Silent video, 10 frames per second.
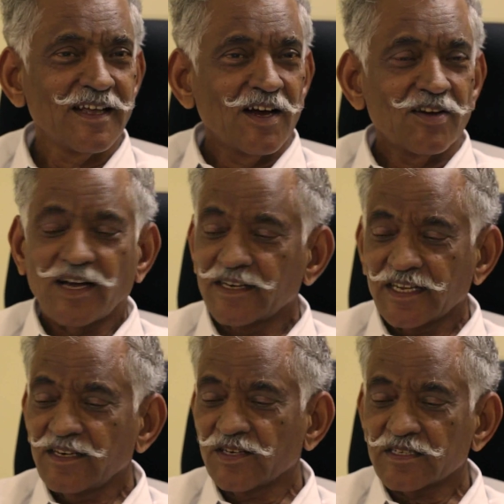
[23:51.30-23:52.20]
No, I'll
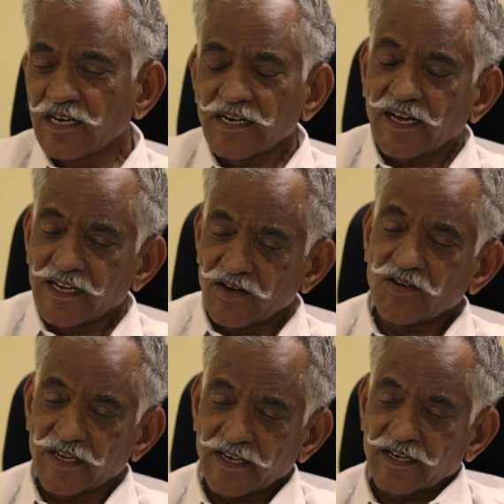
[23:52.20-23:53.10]
tell you, it's not
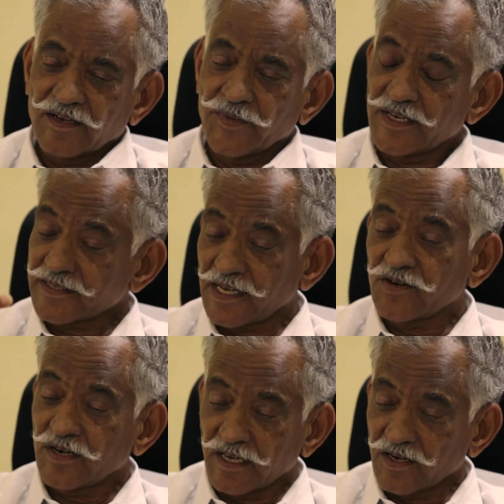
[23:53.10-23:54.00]
ironic. May
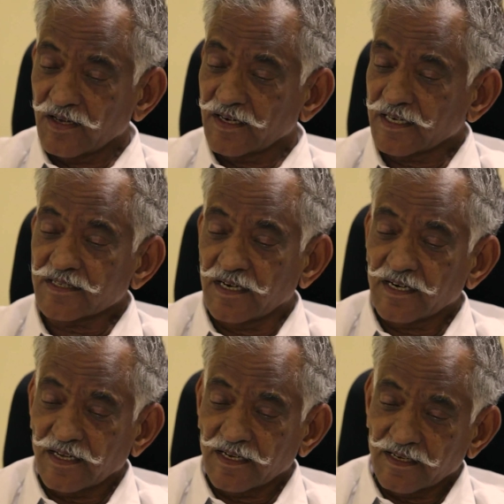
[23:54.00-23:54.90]
sound ironic, it's
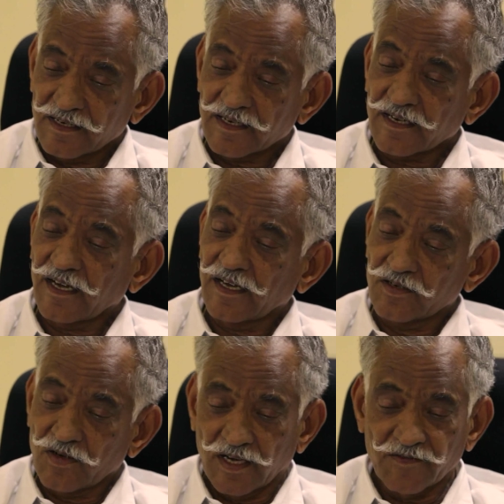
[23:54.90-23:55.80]
not ironic.
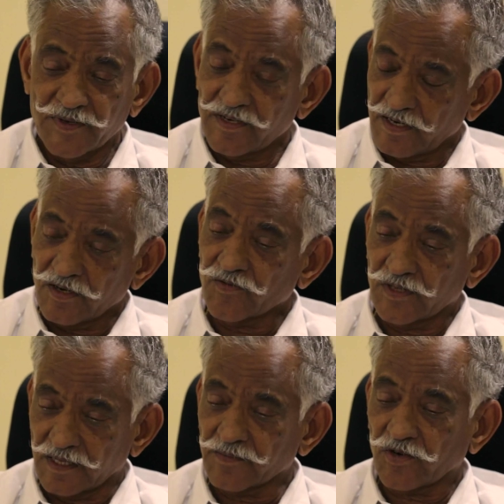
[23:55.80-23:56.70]
I've been around
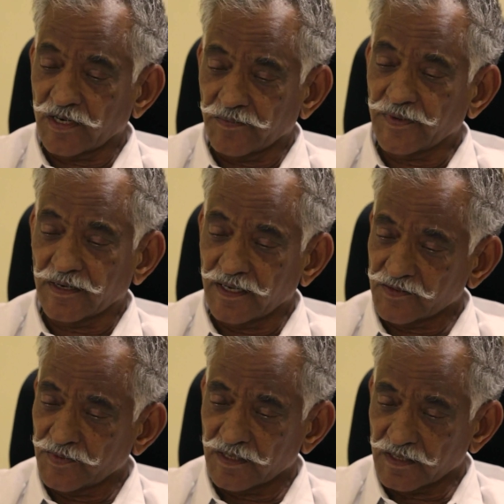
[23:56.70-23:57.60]
with him quite a bit. He
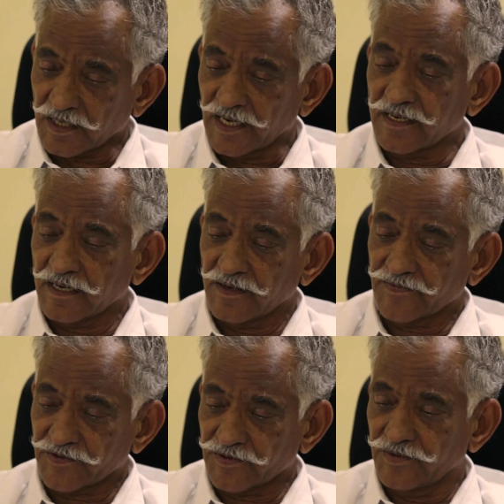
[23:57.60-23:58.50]
has been kind
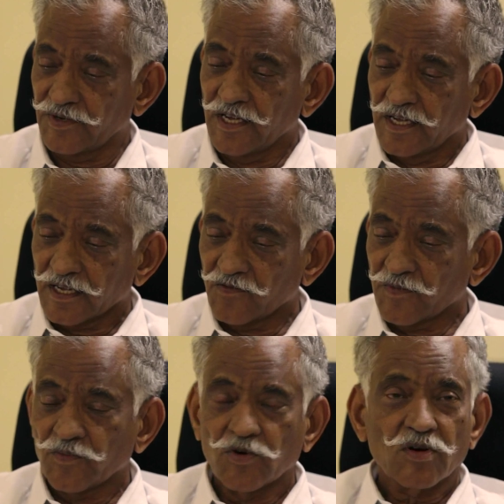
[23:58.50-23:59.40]
enough to give
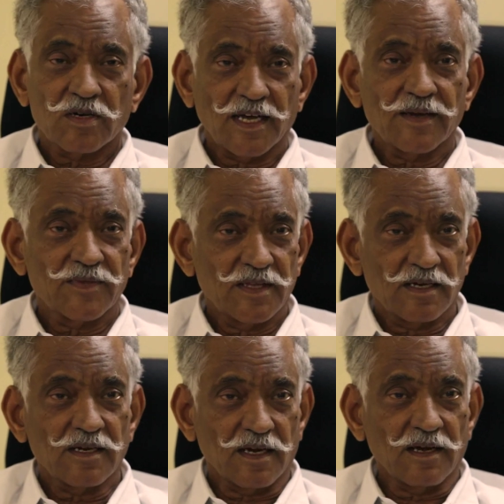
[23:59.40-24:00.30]
me more time
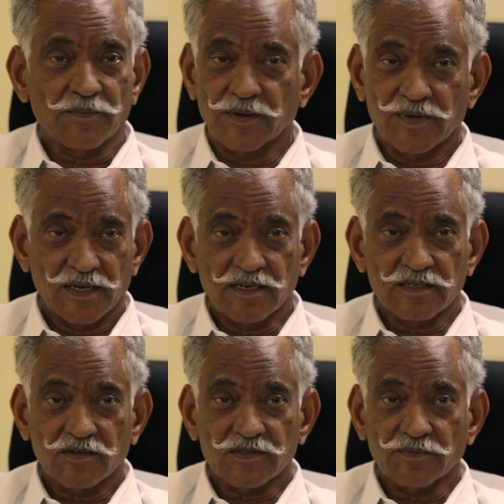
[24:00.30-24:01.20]
than maybe I
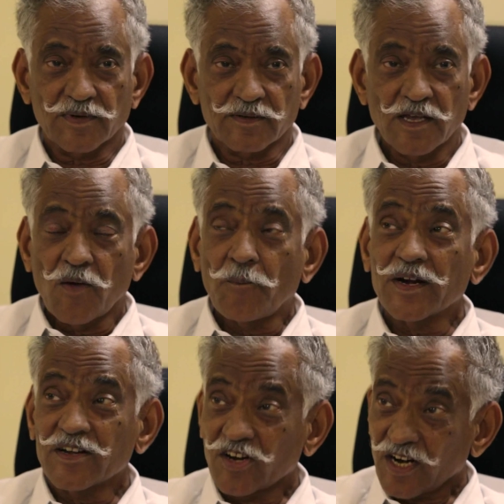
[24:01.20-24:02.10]
deserve sometimes.
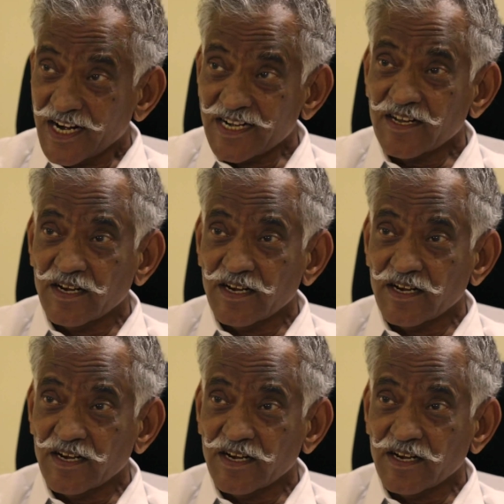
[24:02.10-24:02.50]
But right